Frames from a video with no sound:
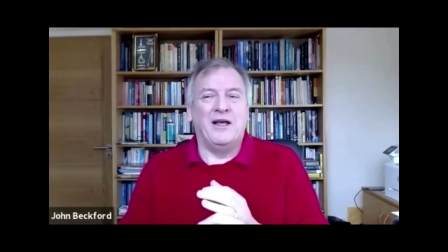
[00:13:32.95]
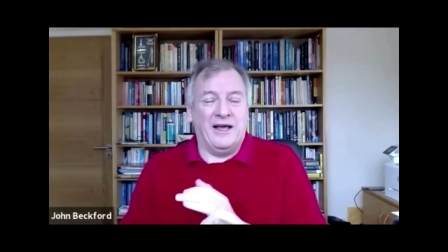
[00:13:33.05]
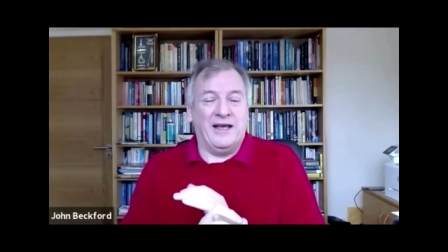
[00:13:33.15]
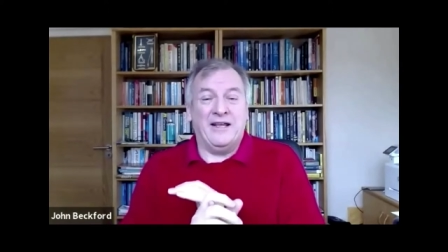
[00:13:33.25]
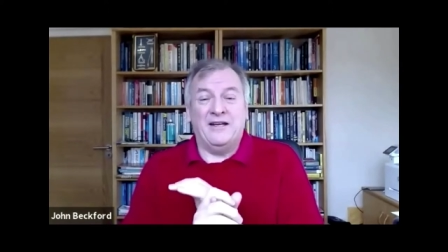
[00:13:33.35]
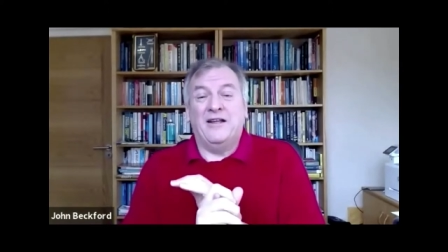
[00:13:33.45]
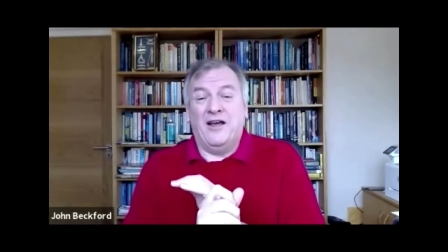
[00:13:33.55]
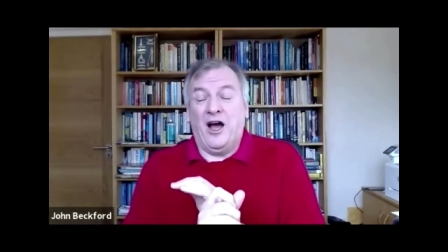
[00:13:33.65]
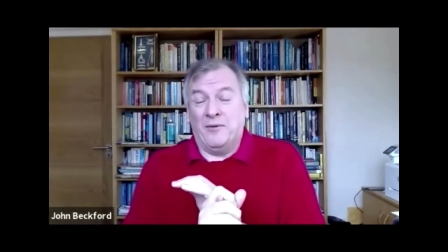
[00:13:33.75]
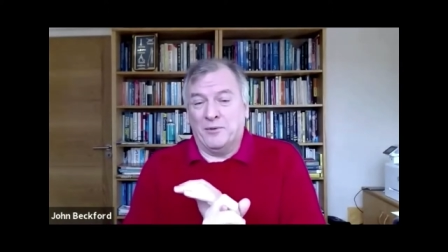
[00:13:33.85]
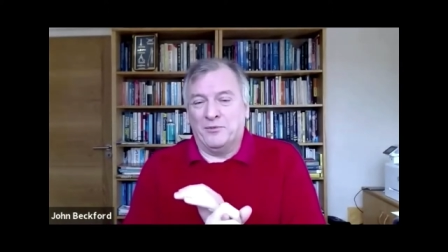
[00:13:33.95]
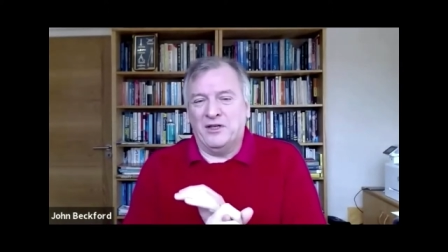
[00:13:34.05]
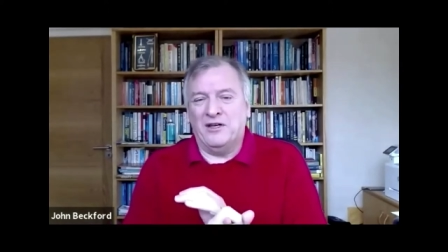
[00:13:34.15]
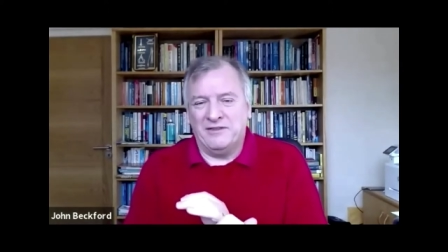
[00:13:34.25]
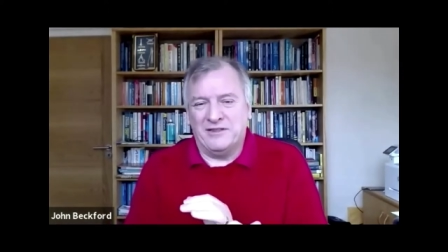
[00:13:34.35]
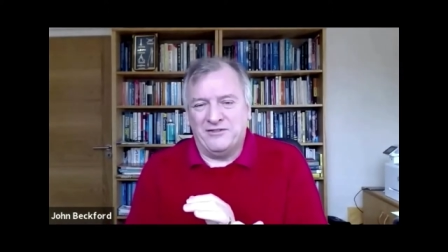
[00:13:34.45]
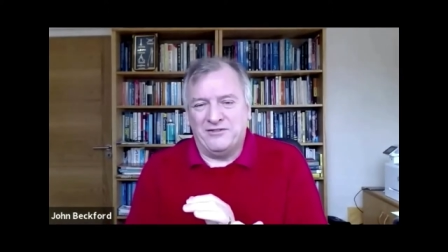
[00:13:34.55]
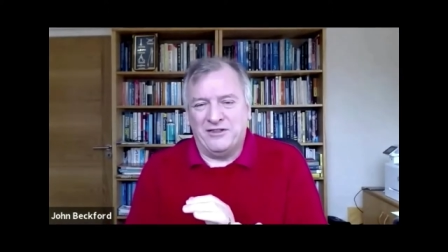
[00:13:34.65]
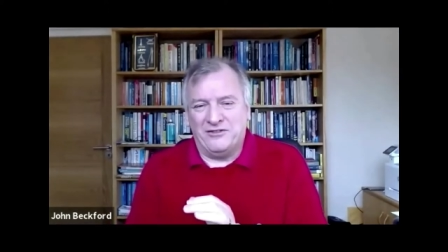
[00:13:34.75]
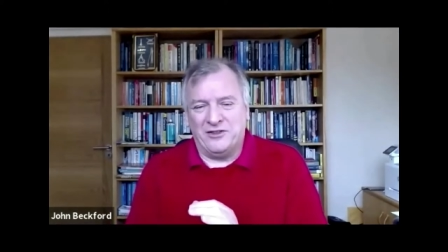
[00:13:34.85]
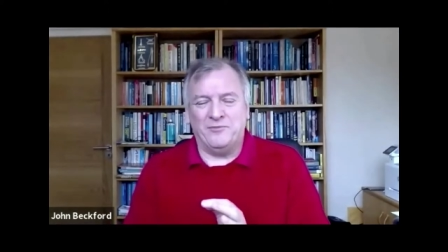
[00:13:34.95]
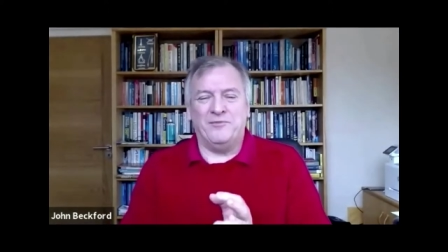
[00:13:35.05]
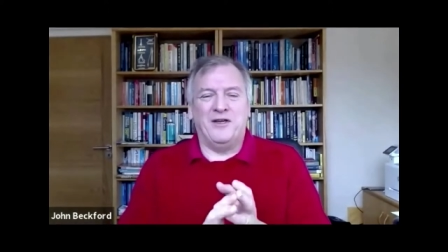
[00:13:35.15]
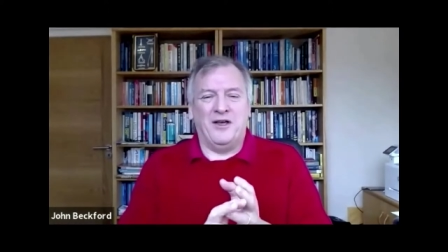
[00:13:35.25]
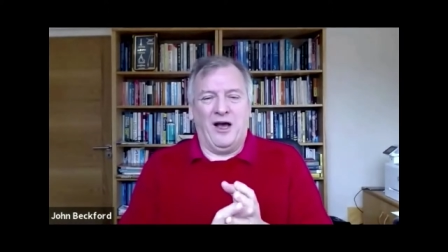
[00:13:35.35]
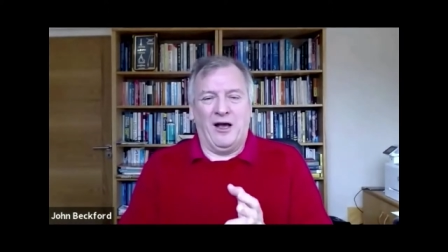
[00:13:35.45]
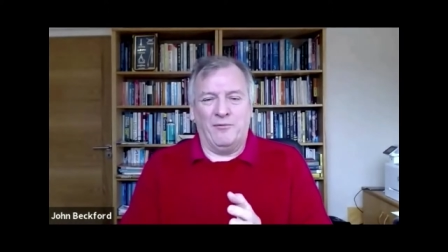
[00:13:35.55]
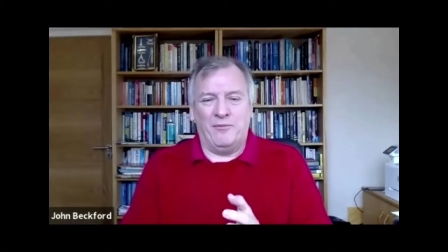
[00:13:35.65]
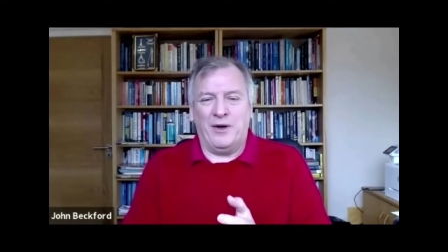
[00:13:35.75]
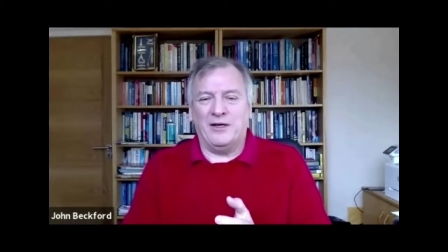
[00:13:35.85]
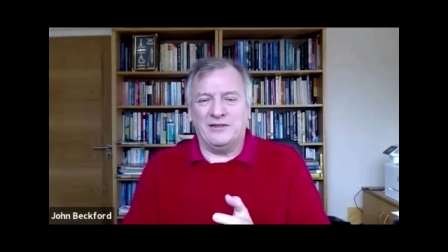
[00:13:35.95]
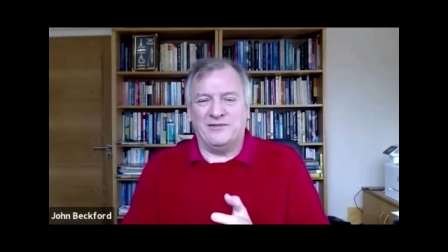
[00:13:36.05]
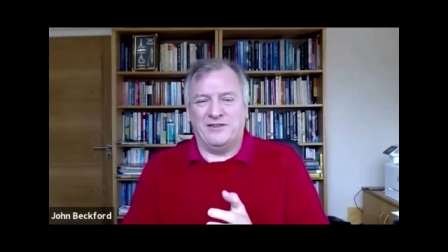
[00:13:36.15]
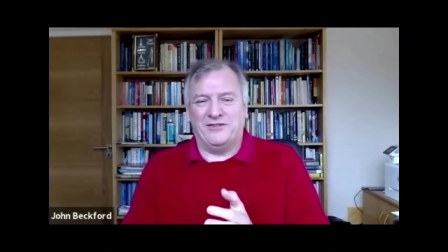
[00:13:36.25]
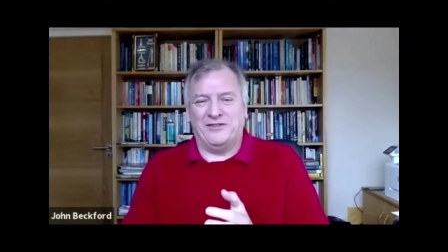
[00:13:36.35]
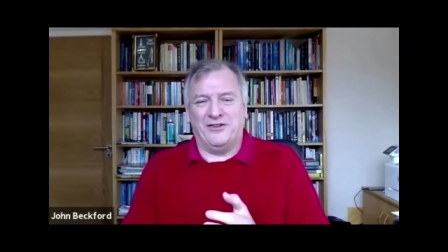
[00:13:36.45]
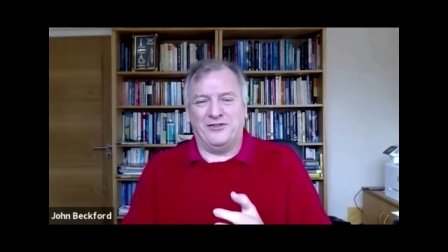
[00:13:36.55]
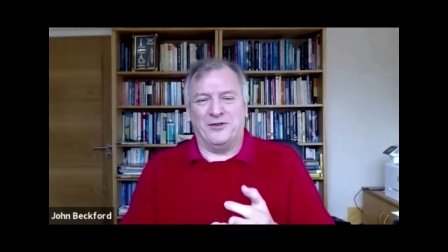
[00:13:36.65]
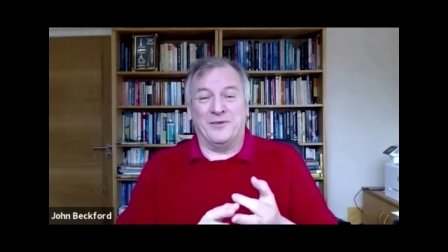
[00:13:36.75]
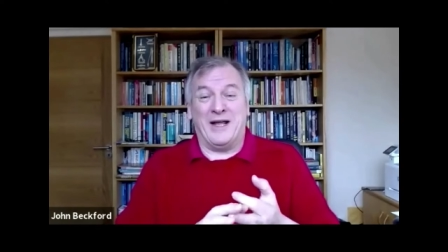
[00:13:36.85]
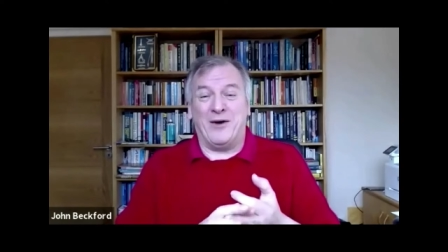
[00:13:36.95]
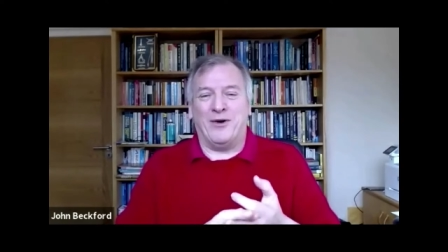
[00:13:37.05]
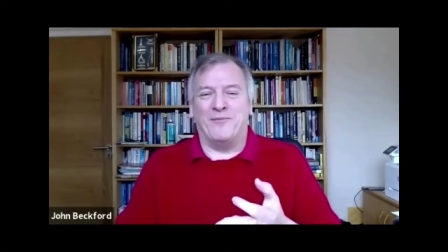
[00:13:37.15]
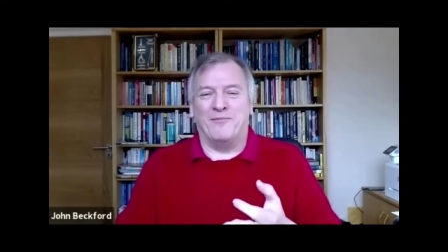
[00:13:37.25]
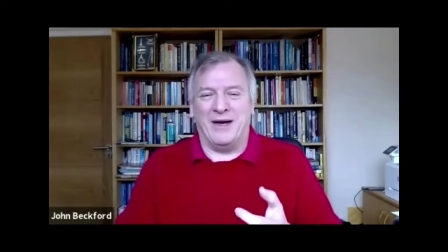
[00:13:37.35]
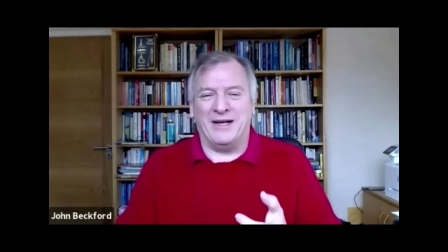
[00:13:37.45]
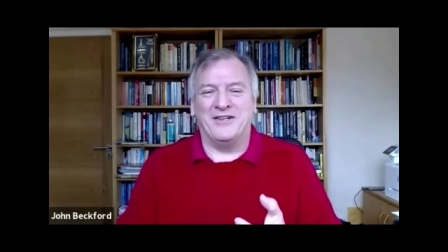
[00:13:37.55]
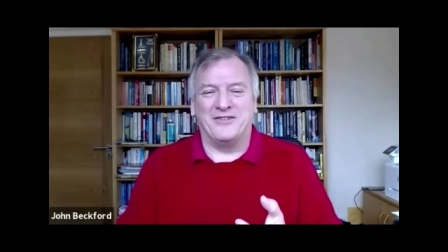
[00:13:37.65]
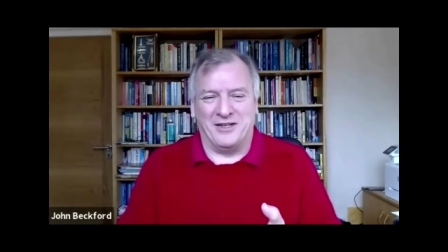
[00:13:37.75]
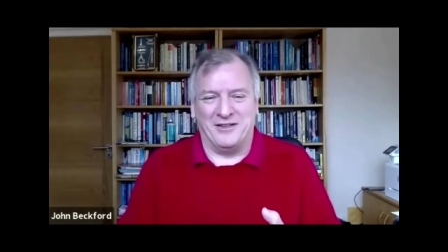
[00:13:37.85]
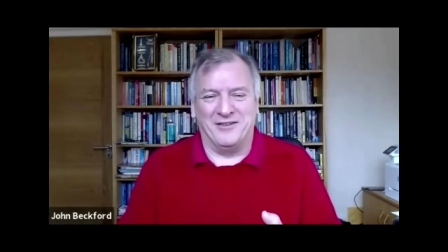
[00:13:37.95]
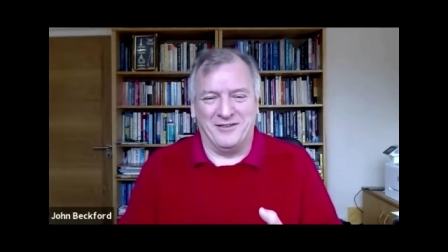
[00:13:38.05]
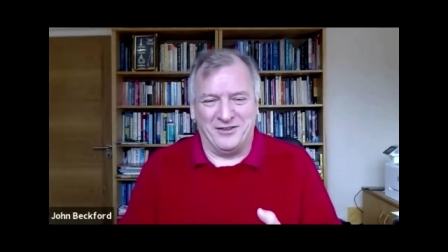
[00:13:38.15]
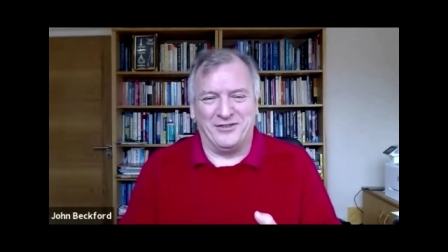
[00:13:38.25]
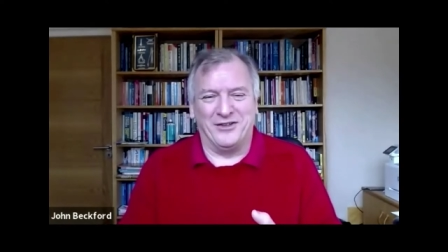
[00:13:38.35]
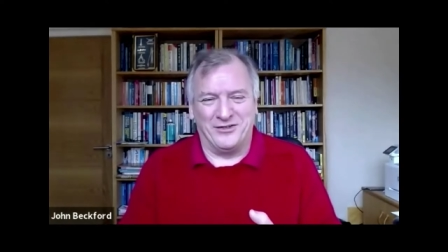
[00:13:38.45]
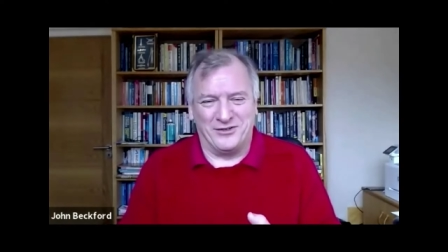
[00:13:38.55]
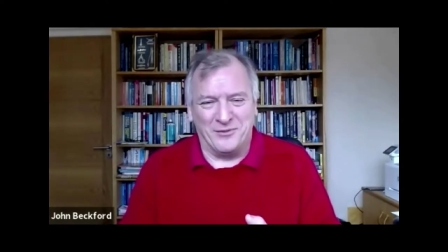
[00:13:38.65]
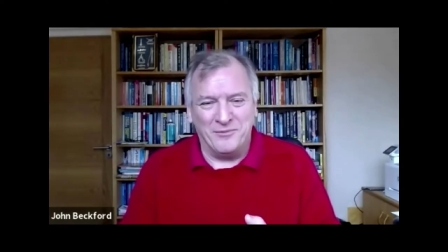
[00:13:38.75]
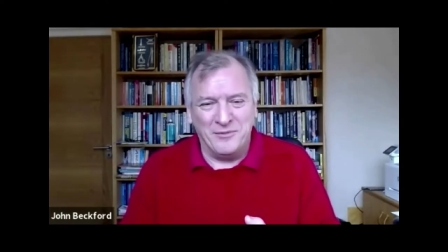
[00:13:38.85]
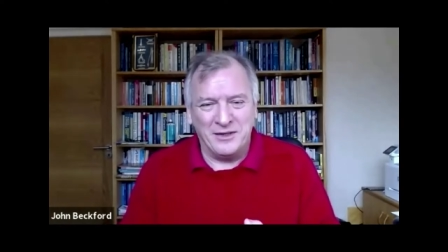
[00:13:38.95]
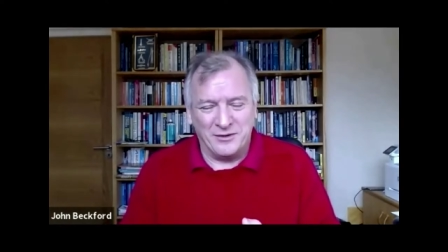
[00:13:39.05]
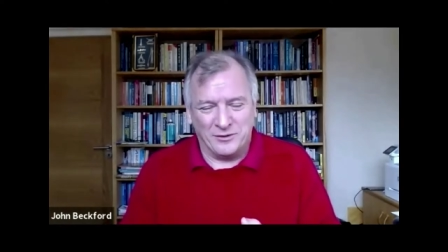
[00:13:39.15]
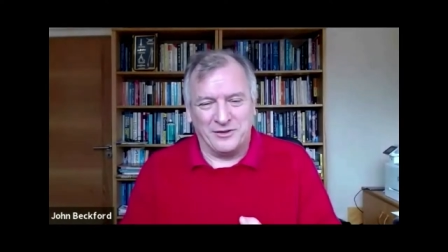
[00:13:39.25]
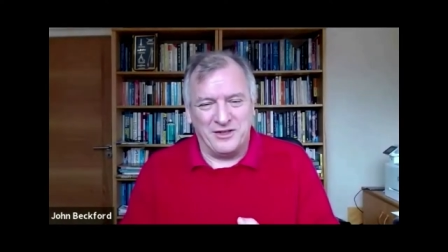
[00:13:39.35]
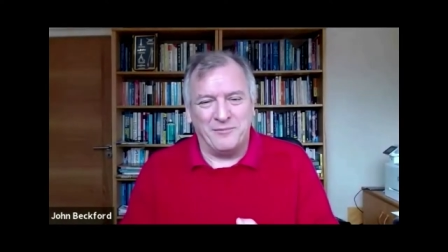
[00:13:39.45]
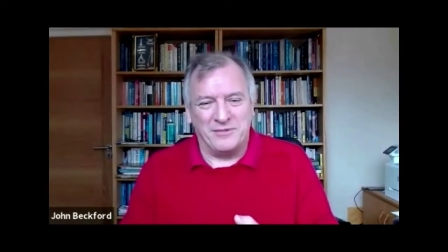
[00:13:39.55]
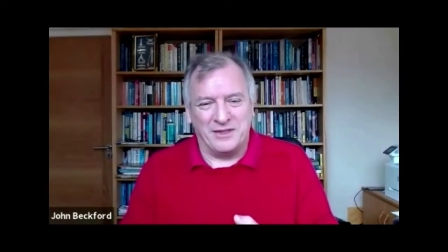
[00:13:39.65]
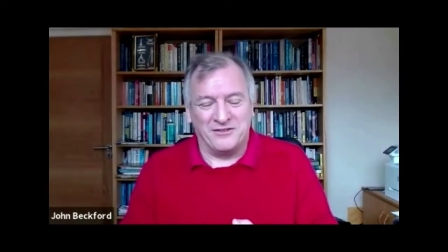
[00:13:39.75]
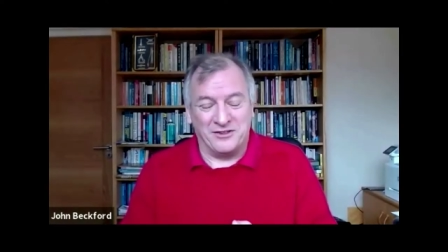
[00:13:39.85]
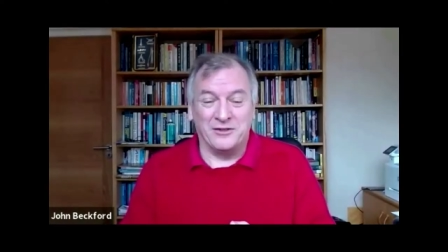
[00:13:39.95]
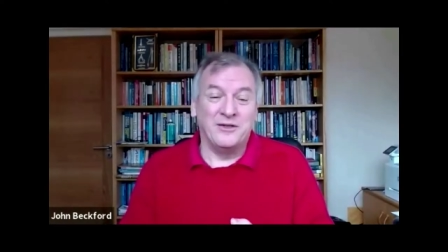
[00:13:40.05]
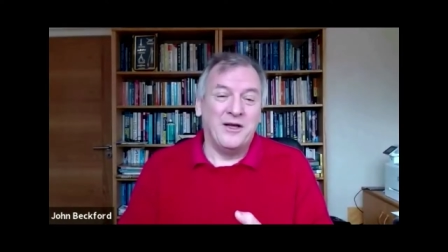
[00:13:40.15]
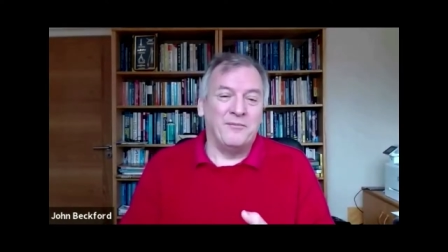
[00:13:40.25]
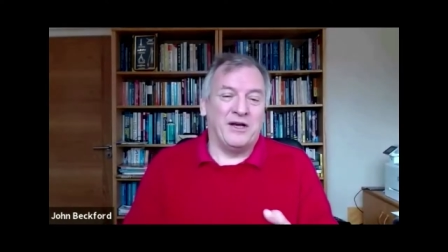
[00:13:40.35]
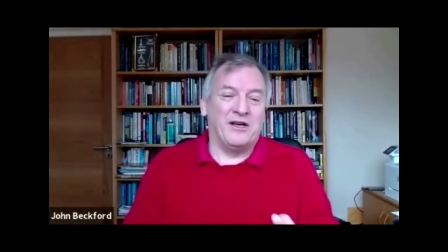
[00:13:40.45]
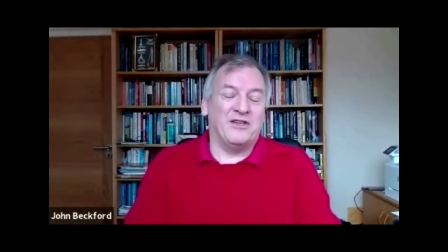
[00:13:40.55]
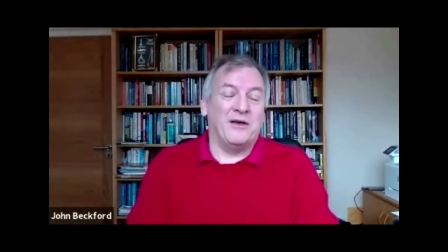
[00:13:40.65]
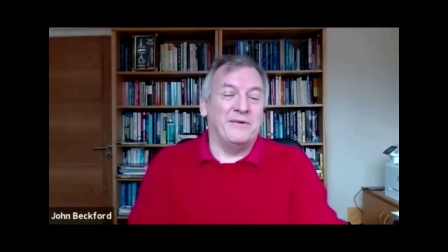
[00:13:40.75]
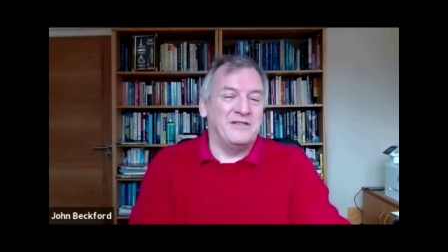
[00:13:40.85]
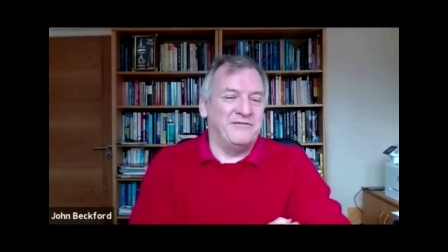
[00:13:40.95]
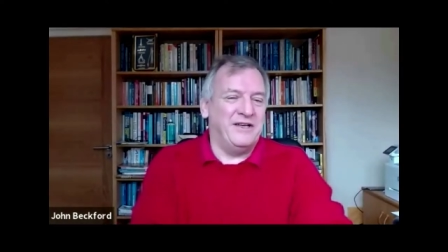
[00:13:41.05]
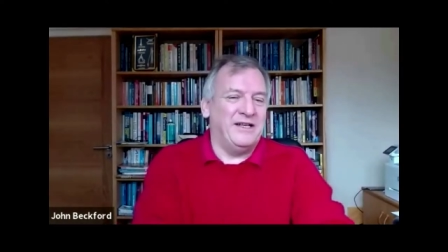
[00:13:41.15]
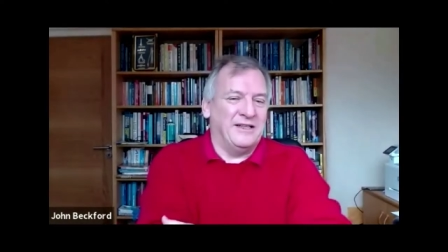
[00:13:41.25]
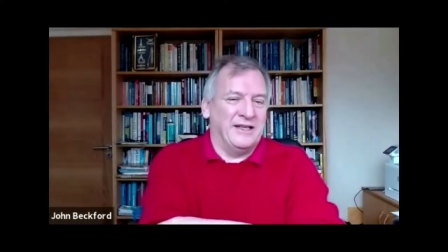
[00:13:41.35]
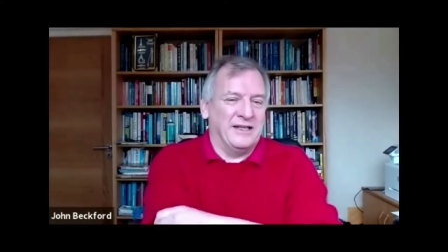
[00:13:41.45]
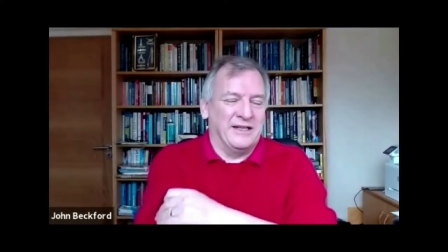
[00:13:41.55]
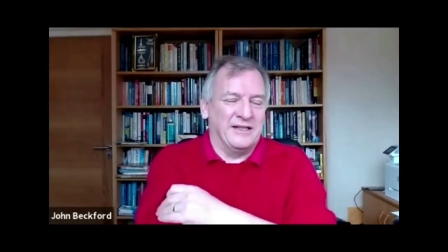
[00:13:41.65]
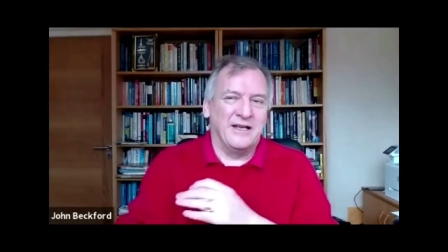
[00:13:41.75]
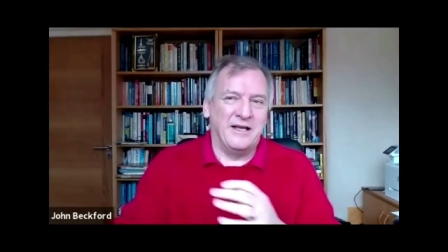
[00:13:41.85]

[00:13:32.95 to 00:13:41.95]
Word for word: Again, I'm observing the system, I'm part of the system, now I'm managing the system or attempting to because I'm intervening in it.